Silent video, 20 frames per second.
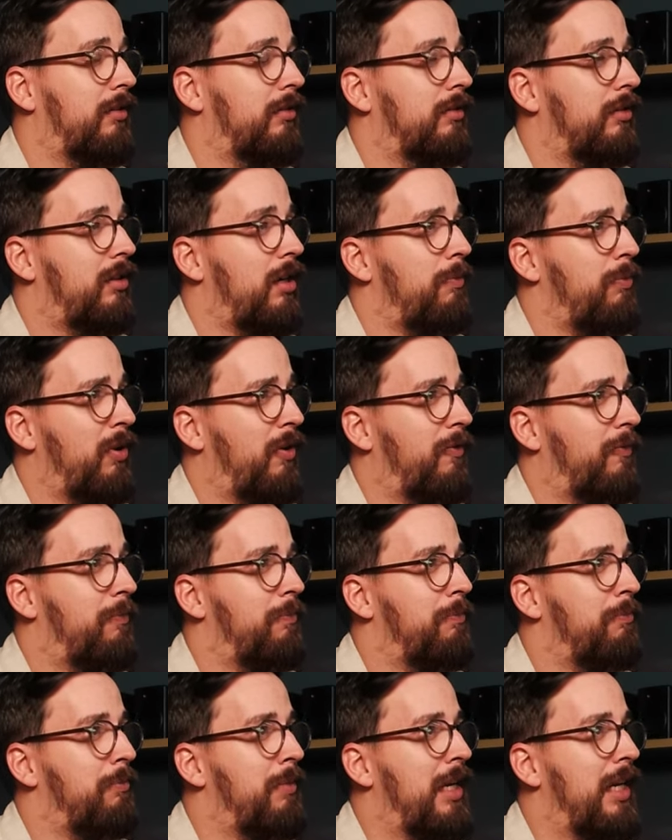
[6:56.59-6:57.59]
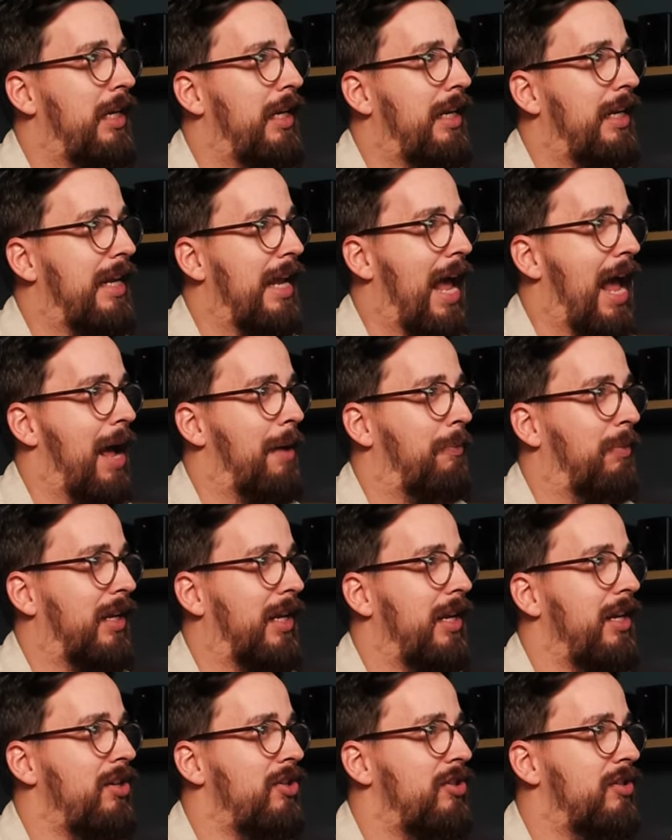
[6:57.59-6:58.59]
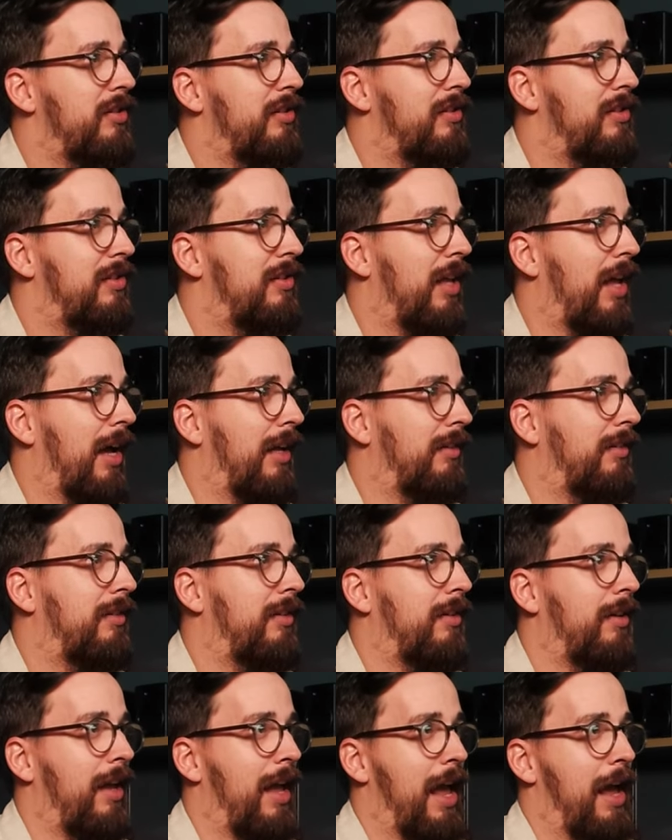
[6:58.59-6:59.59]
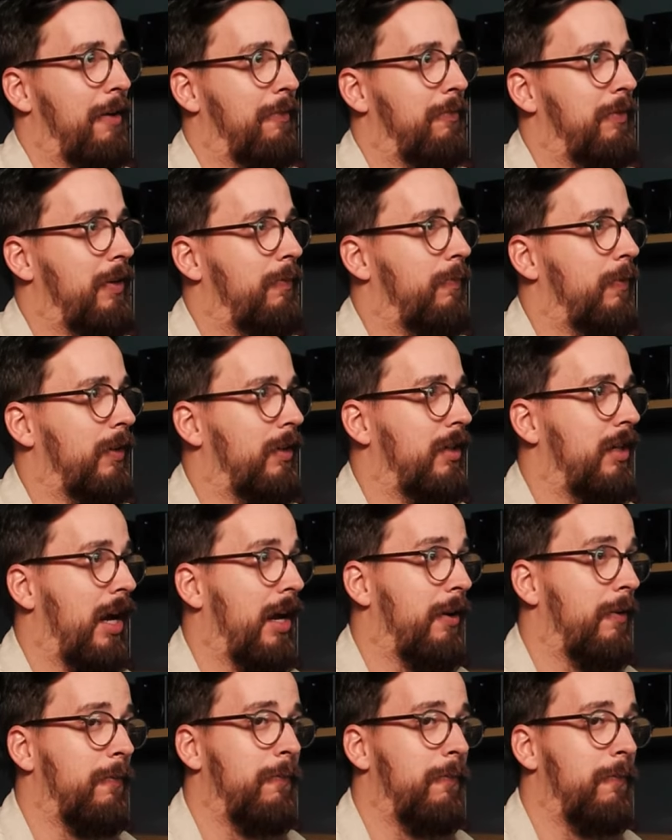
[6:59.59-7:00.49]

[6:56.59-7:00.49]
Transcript: a couple of mini applications that have different kind of